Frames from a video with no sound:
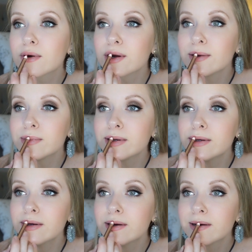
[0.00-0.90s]

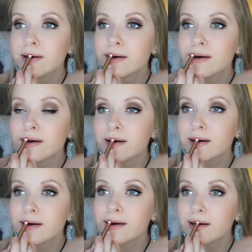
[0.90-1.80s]
creamy
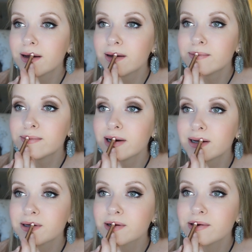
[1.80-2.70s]
and
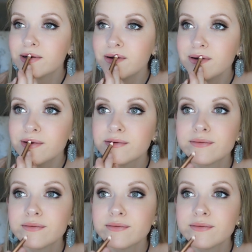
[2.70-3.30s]
magical.